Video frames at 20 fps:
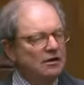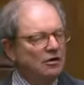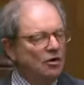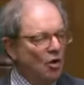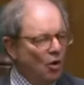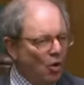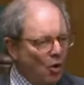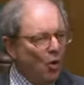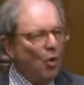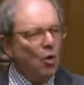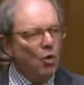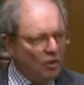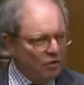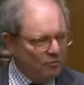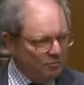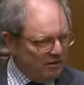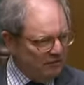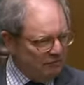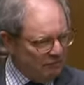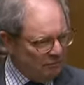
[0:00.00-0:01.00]
all could
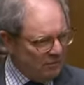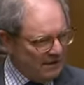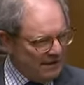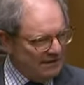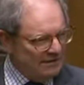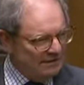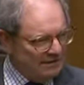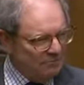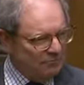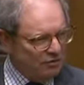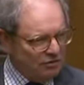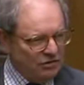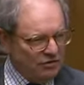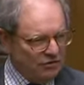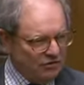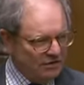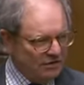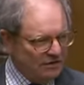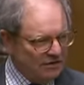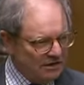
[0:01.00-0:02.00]
be replaced and
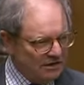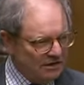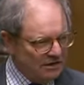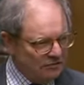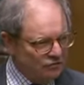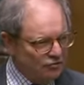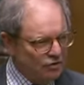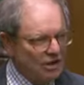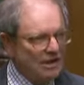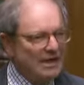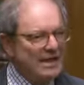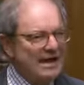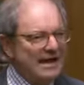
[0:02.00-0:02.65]
produced in this country.